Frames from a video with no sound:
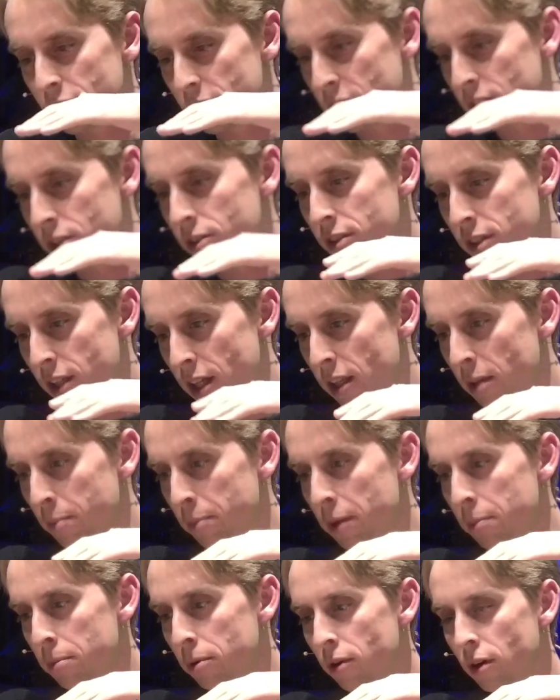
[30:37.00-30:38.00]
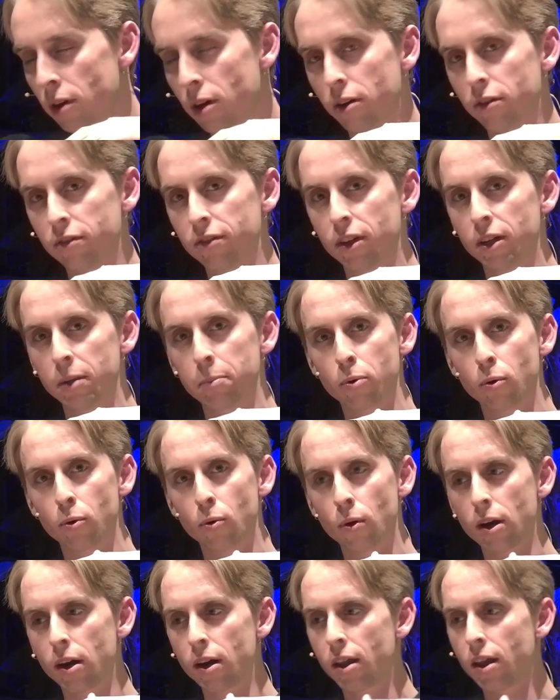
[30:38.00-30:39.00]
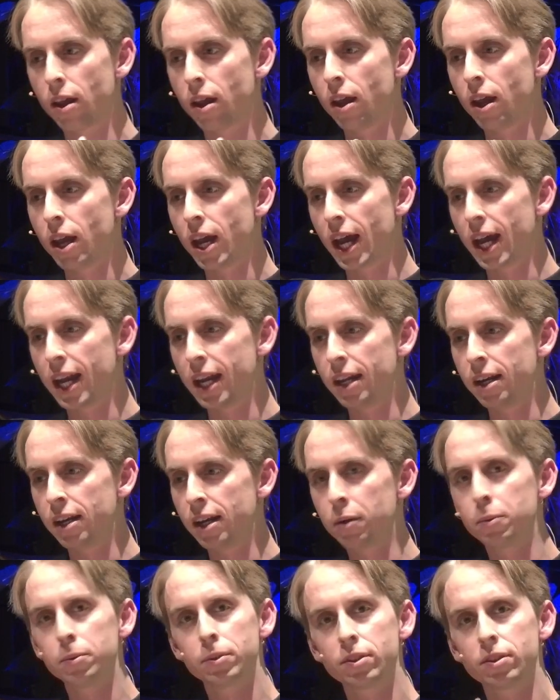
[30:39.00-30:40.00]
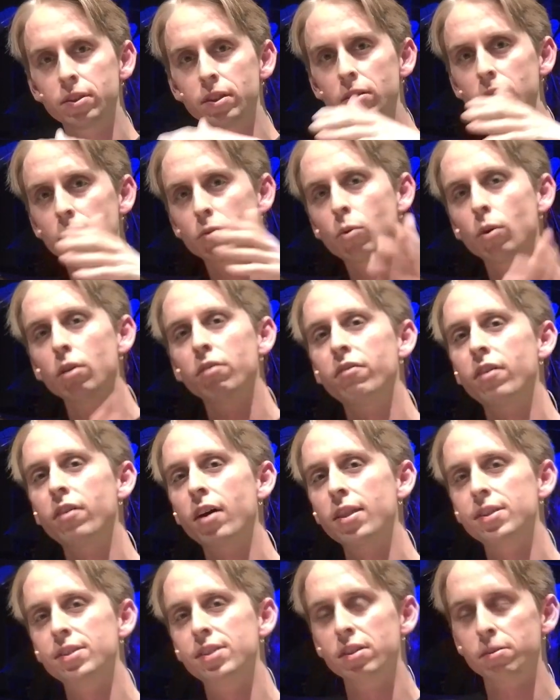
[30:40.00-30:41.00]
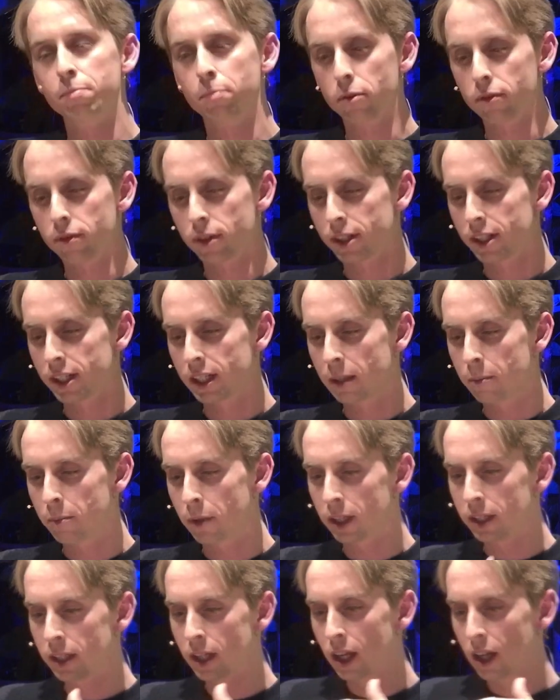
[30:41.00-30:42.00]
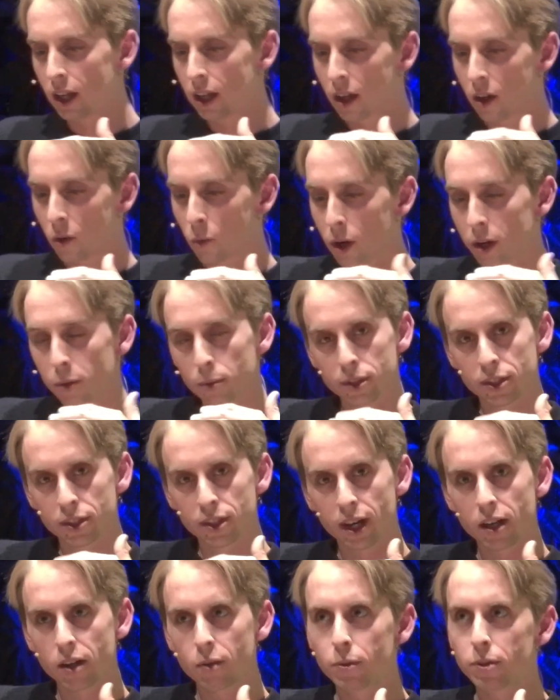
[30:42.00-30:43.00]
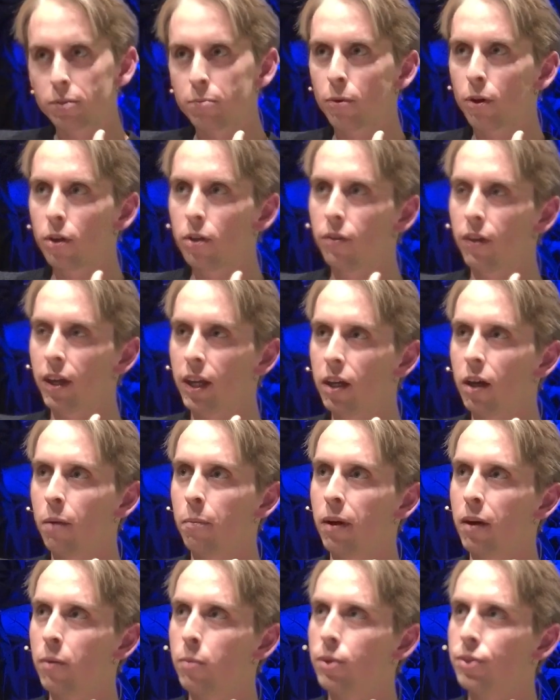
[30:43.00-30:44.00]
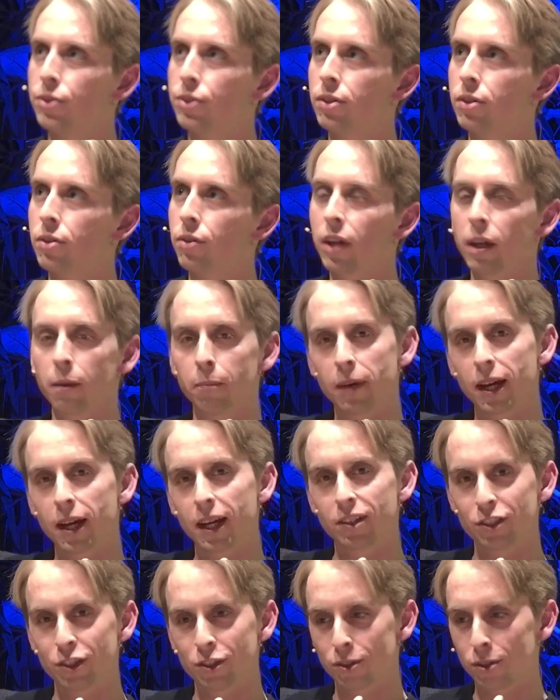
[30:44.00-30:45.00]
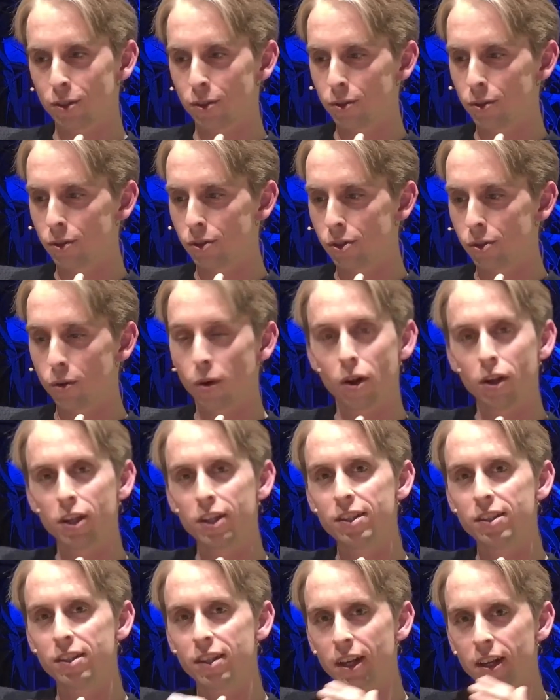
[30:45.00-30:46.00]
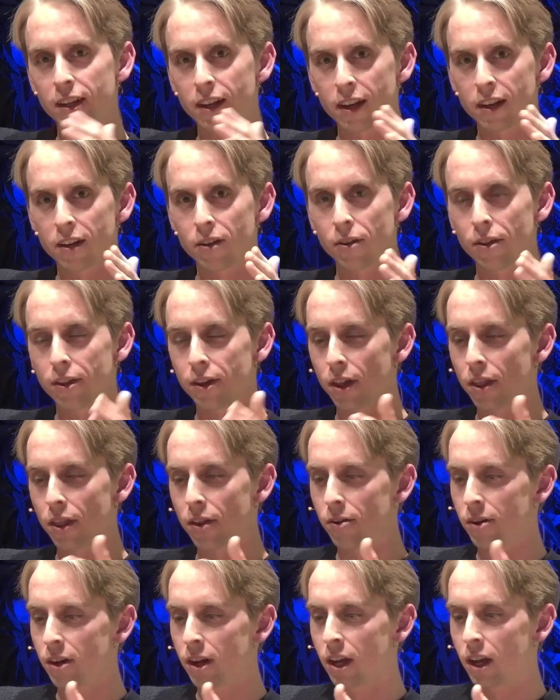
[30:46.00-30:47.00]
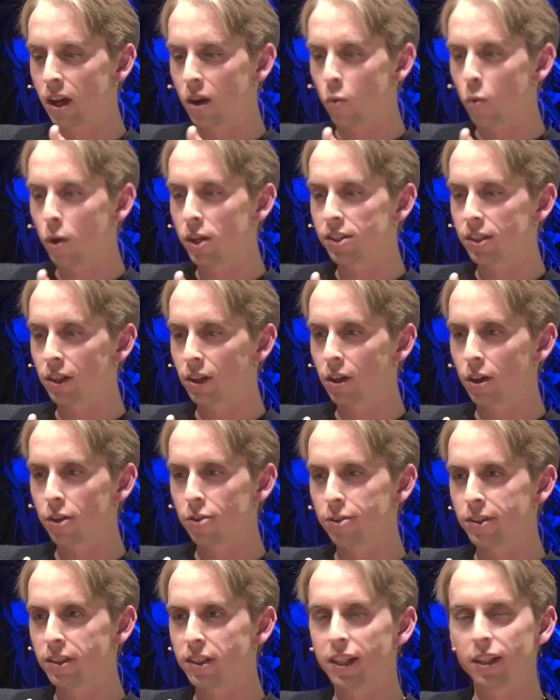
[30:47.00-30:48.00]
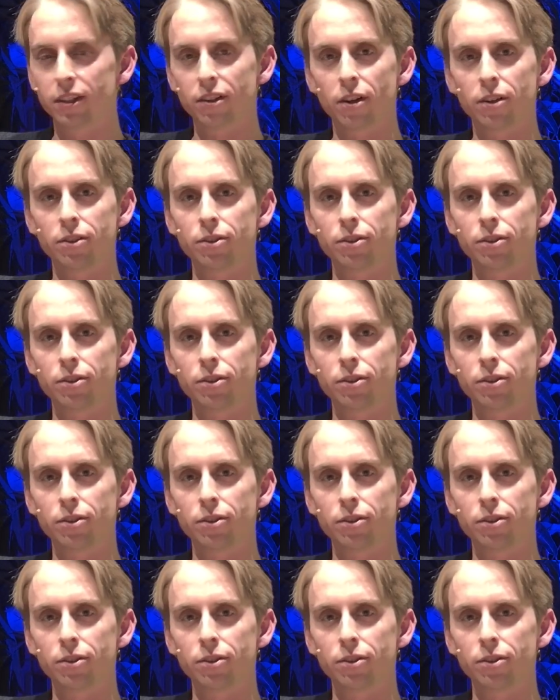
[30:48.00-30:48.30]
You see that people are very poor. And I would still qualify this as poverty, but when I was there, I was more looking up. I was looking back to, to Holland and, and all the other Western countries that are so